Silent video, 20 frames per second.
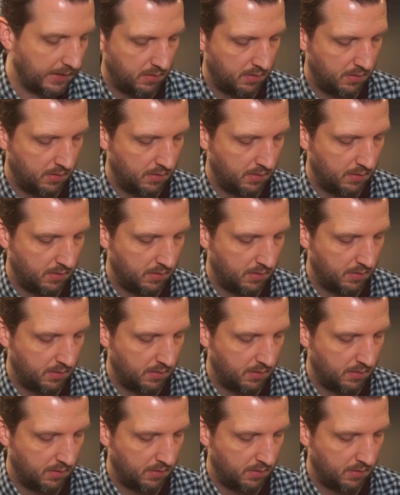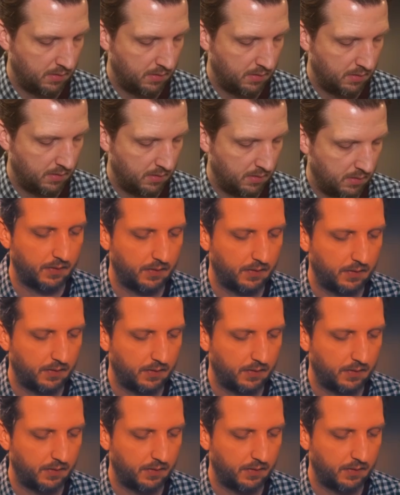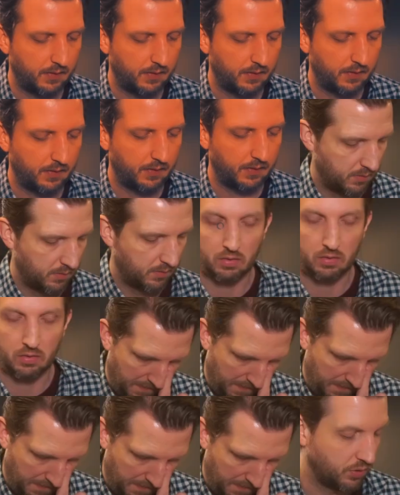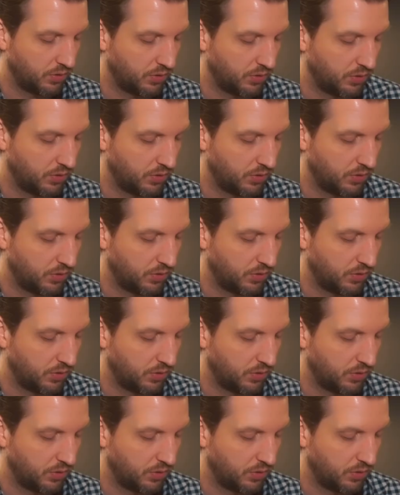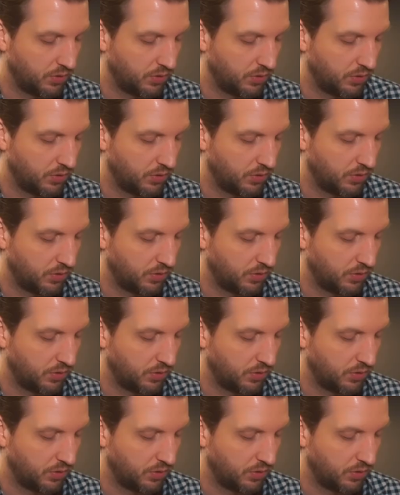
This person isn't speaking.